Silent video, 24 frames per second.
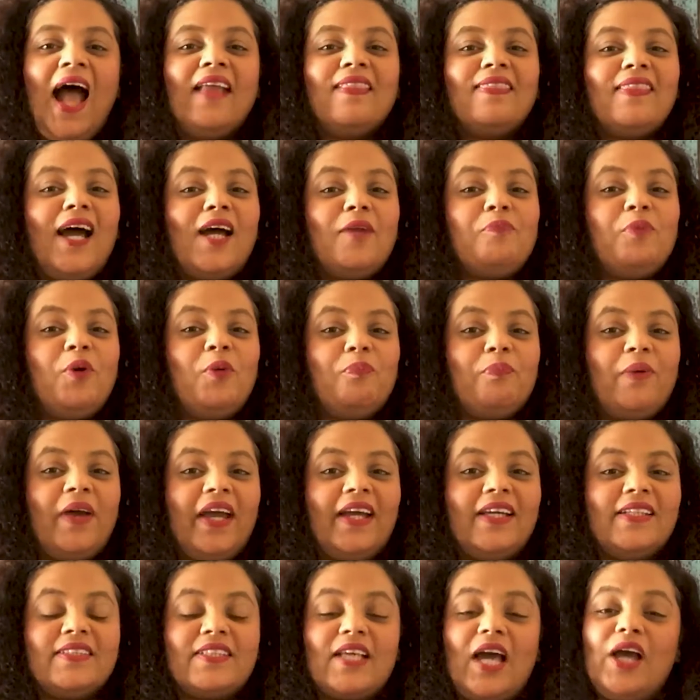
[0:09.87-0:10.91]
that
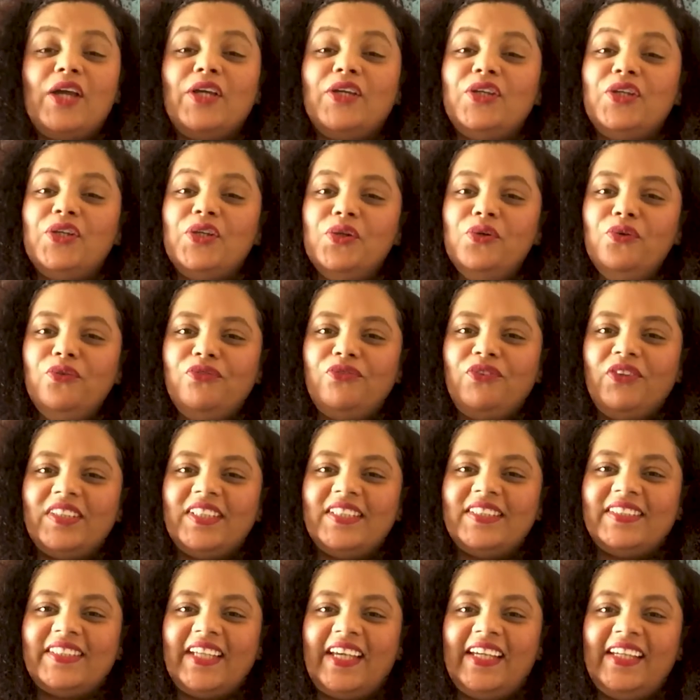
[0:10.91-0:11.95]
prepares you for the
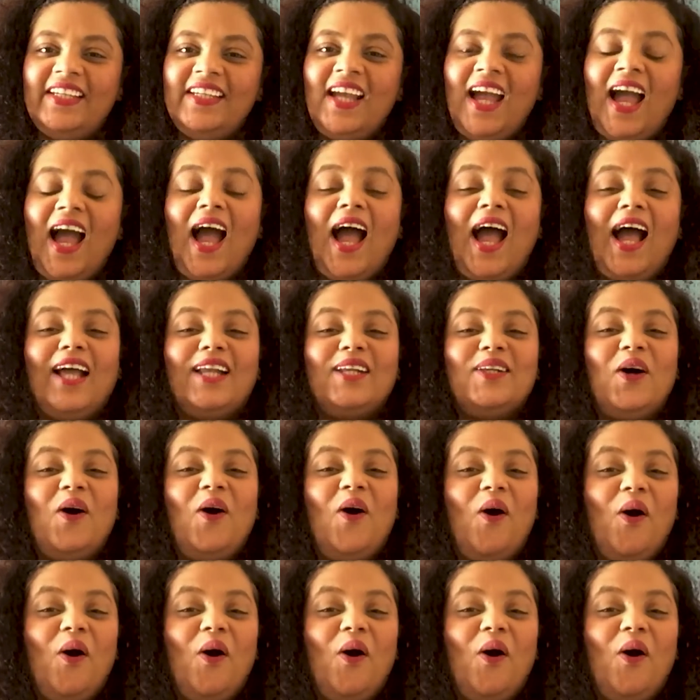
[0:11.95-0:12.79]
day and